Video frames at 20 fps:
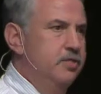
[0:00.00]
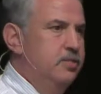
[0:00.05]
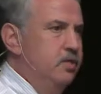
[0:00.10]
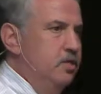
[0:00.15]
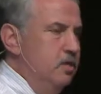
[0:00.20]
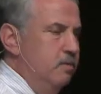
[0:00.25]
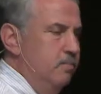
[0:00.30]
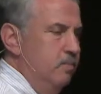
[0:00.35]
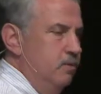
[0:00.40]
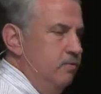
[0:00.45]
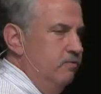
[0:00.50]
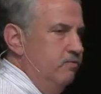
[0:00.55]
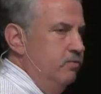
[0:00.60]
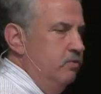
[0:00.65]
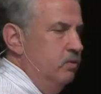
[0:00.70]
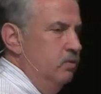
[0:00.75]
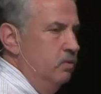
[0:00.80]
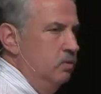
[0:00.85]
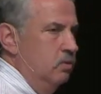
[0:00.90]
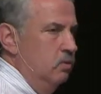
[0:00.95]
theme of
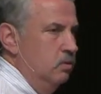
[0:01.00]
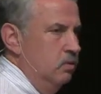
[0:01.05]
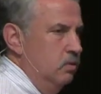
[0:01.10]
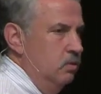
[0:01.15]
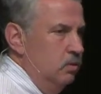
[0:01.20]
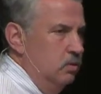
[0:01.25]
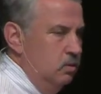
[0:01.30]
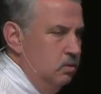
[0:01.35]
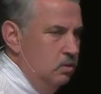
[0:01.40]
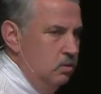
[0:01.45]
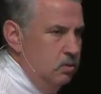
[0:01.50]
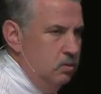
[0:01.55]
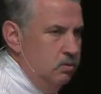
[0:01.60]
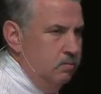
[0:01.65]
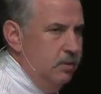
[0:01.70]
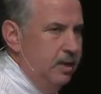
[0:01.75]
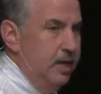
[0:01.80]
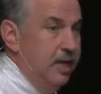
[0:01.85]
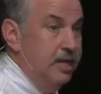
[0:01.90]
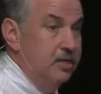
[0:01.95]

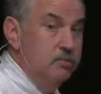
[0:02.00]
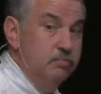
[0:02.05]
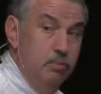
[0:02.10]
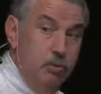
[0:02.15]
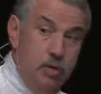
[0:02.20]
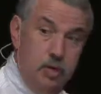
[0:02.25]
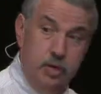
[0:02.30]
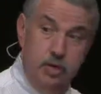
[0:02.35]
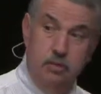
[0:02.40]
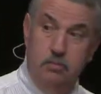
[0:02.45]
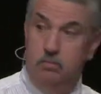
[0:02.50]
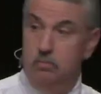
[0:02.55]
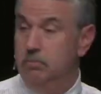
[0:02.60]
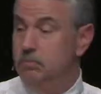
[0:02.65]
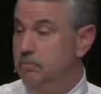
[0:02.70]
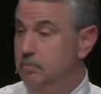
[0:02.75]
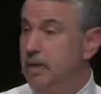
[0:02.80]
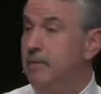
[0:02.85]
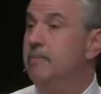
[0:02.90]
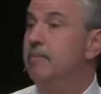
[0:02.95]
my last book and
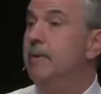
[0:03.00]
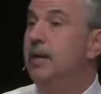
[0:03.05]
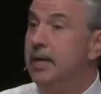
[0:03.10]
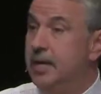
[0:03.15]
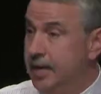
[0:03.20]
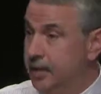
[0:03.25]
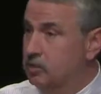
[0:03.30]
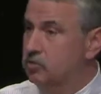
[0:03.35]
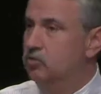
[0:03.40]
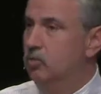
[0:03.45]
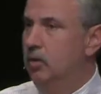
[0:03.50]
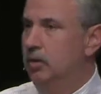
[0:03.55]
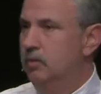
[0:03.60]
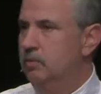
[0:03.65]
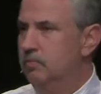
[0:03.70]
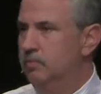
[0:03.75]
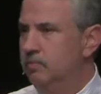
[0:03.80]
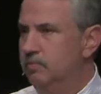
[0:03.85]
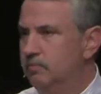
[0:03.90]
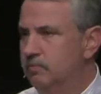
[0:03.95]
maybe my next one,
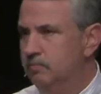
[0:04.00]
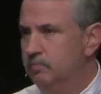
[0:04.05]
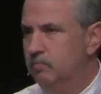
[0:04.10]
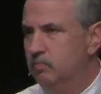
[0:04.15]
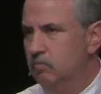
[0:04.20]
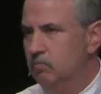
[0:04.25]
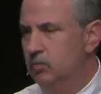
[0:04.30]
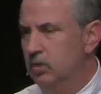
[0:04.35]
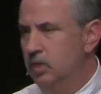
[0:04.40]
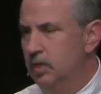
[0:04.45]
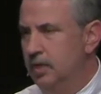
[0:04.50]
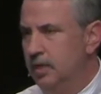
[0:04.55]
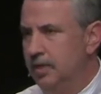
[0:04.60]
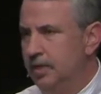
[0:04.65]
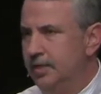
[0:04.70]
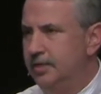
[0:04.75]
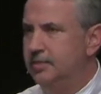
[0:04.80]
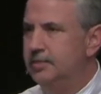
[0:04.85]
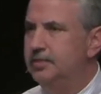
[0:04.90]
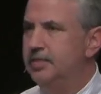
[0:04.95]

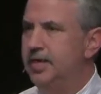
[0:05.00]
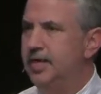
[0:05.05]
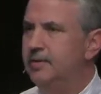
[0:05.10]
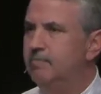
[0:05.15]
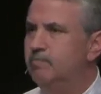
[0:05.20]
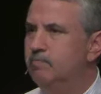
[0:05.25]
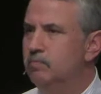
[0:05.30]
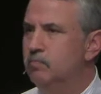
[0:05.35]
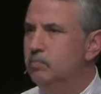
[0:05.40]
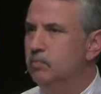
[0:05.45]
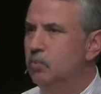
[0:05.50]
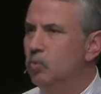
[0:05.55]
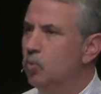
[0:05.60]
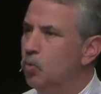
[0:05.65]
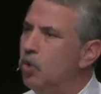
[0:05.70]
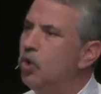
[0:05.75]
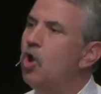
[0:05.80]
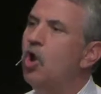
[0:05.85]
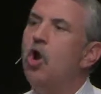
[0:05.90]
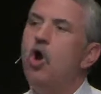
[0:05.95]
is that
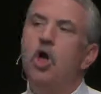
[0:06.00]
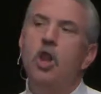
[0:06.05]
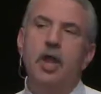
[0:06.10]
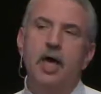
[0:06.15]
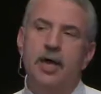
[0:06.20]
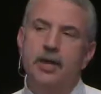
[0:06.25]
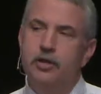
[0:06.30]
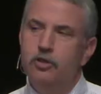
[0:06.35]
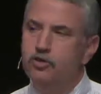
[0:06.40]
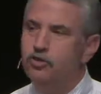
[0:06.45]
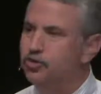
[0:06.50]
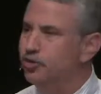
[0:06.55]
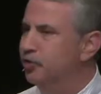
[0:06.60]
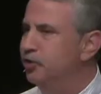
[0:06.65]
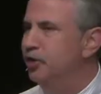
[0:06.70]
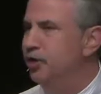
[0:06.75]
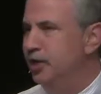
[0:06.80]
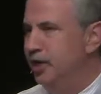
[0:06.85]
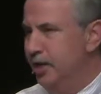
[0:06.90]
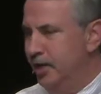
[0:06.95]
we're all on a
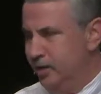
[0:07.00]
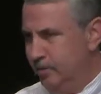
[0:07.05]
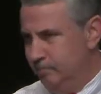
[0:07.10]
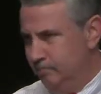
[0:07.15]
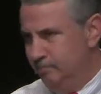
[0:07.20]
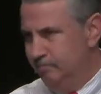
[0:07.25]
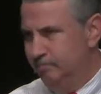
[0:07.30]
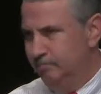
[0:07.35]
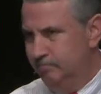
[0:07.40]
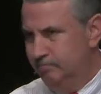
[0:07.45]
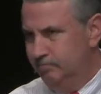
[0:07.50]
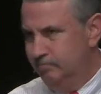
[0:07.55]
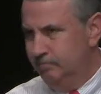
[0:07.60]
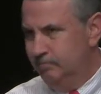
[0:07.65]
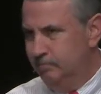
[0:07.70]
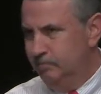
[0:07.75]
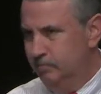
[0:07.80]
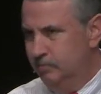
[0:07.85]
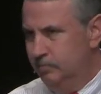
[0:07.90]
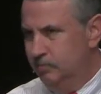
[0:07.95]
journey now.
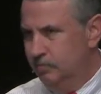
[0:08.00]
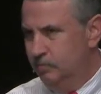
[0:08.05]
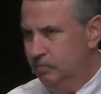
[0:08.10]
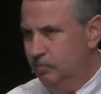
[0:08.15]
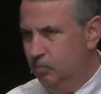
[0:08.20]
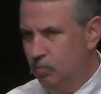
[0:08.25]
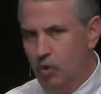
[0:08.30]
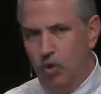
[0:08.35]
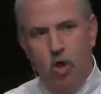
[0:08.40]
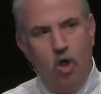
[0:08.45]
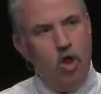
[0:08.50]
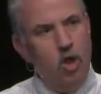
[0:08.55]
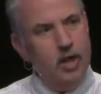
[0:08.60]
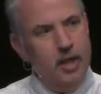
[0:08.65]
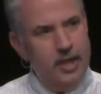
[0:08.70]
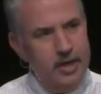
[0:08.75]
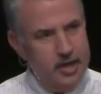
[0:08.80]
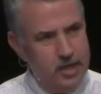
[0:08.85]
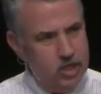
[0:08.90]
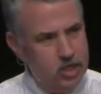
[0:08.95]
We're all
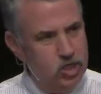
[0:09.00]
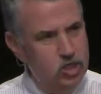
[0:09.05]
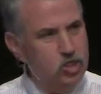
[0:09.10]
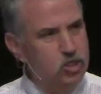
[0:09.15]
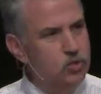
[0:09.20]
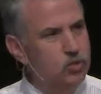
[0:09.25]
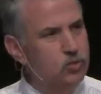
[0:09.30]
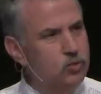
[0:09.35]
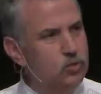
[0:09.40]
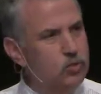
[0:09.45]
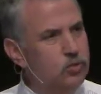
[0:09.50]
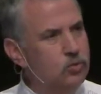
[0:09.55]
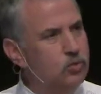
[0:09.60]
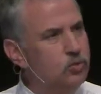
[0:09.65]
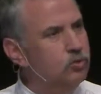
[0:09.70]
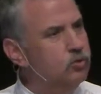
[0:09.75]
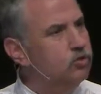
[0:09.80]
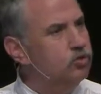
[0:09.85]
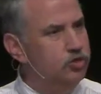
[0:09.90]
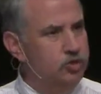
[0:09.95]
on a
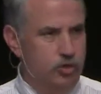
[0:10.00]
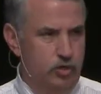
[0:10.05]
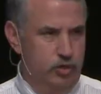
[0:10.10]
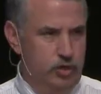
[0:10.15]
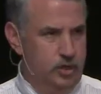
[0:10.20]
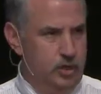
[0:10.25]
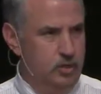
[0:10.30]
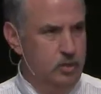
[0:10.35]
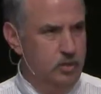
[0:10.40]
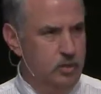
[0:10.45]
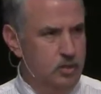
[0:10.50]
huge journey